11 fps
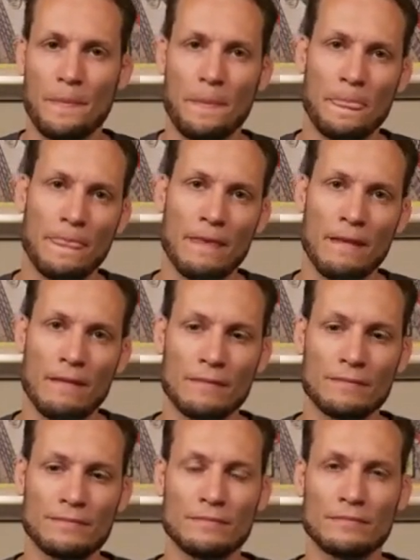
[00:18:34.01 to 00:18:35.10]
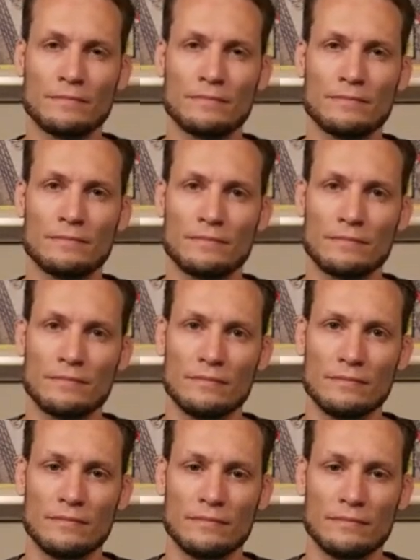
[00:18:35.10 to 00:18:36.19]

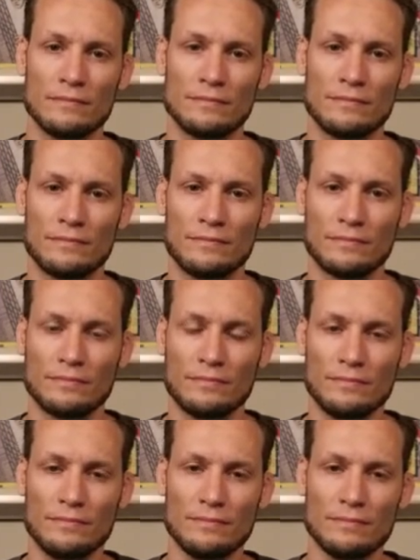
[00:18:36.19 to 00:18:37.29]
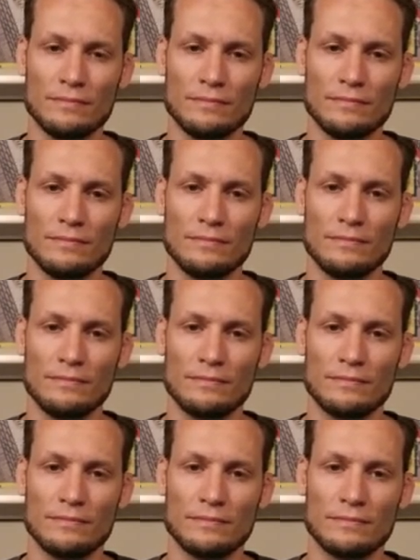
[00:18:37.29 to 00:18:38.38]

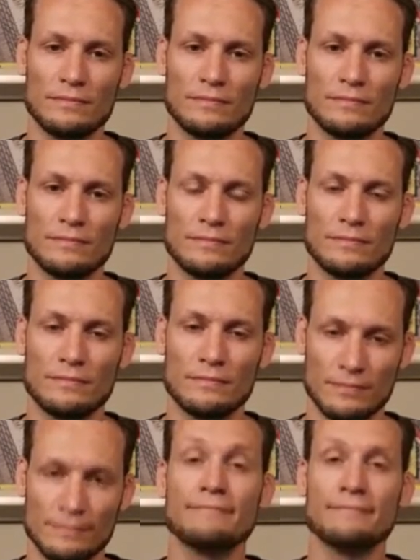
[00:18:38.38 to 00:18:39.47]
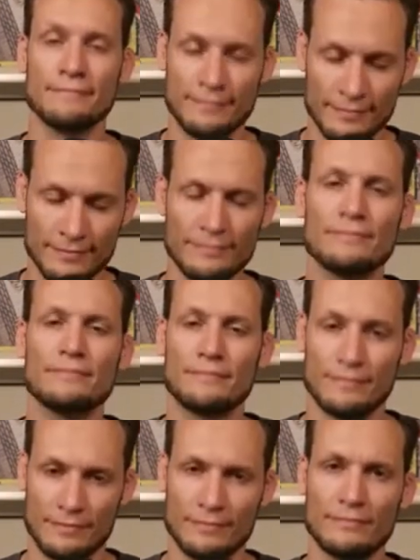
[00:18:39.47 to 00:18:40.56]

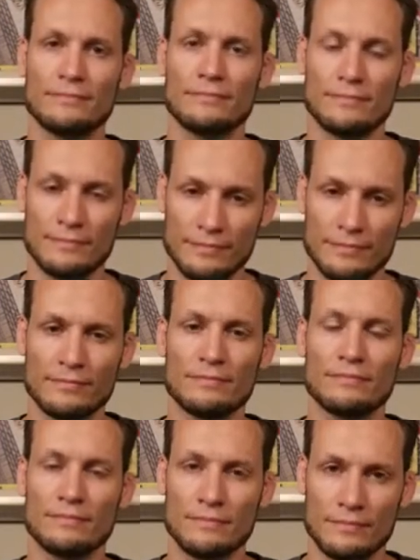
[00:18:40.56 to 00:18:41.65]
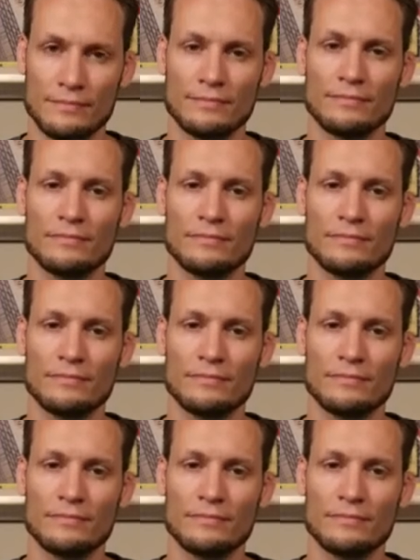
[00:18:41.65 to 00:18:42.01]
This person isn't speaking.